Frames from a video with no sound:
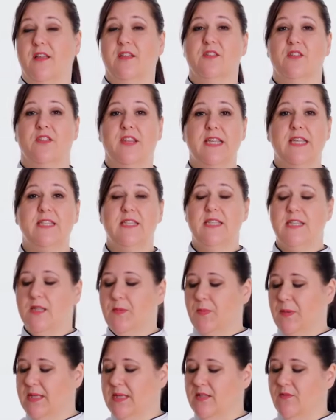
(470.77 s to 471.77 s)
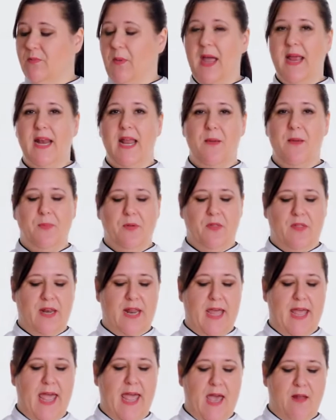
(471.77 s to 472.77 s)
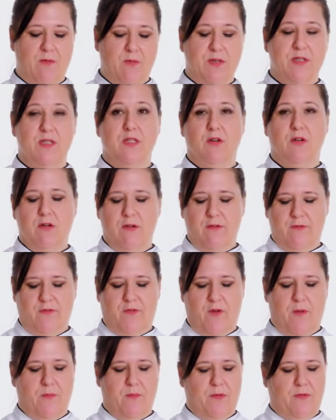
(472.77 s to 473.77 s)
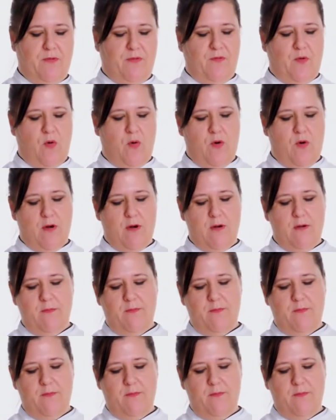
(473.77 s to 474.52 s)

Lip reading: So this is the piece of pineapple that I had reserved from before.